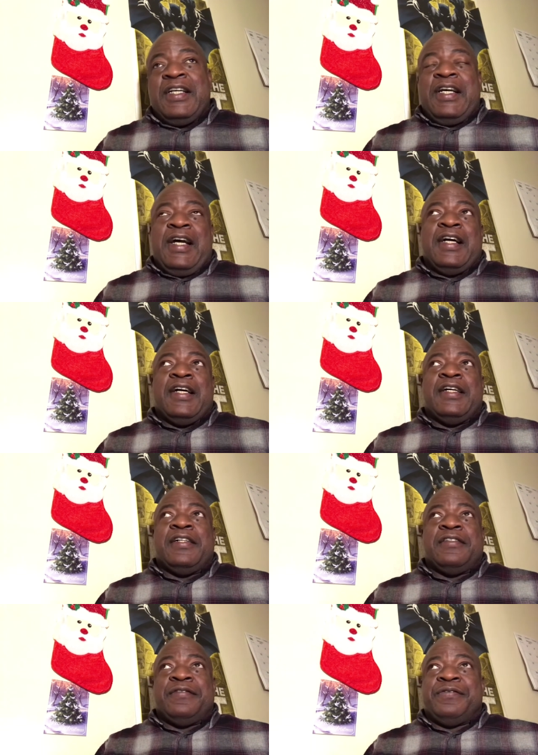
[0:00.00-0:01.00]
Uh,
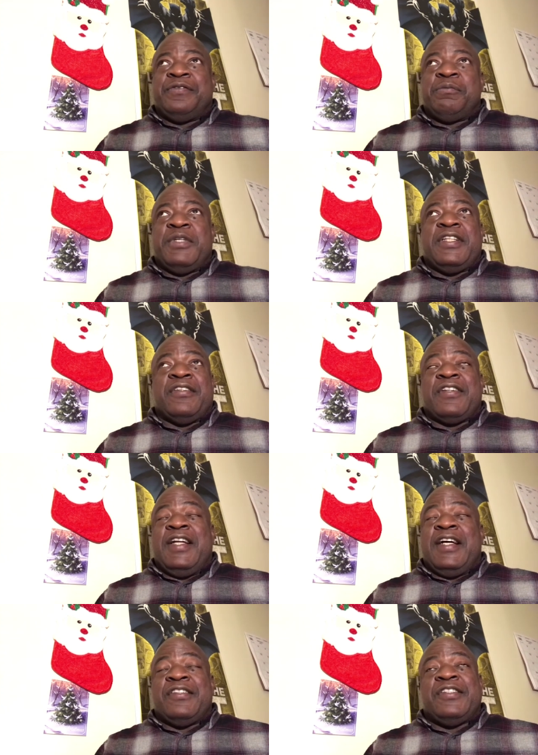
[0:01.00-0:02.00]
but there's a
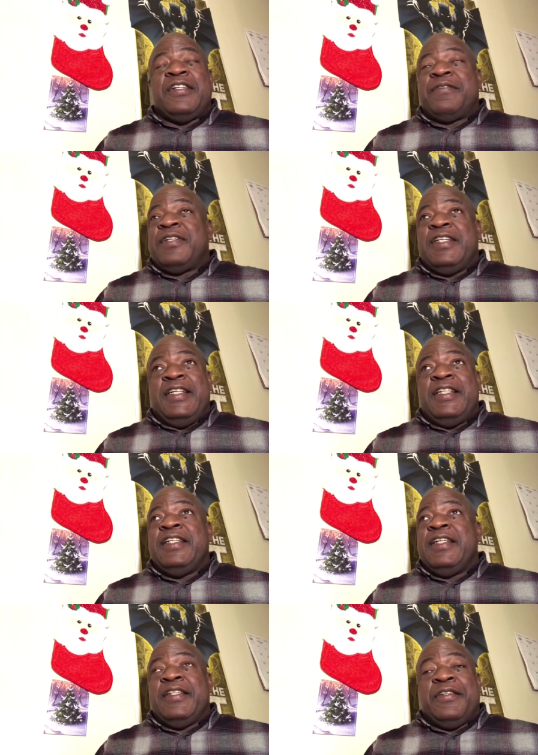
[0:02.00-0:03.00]
lot of stuff that he
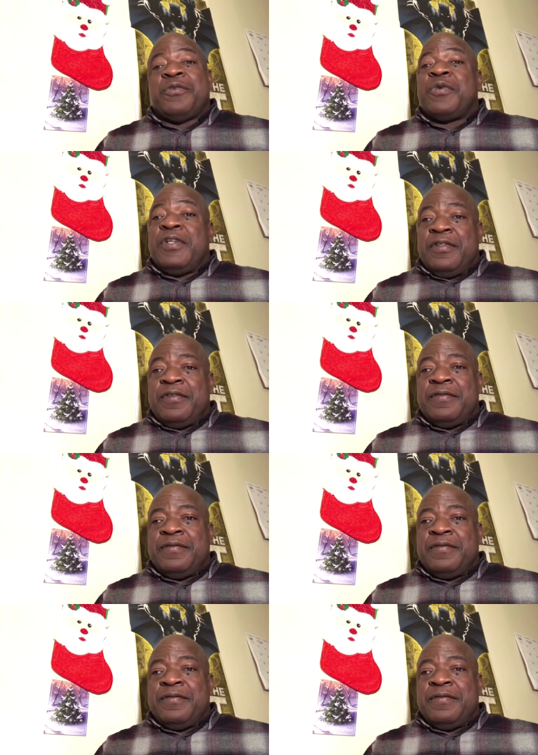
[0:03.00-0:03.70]
did is wrong.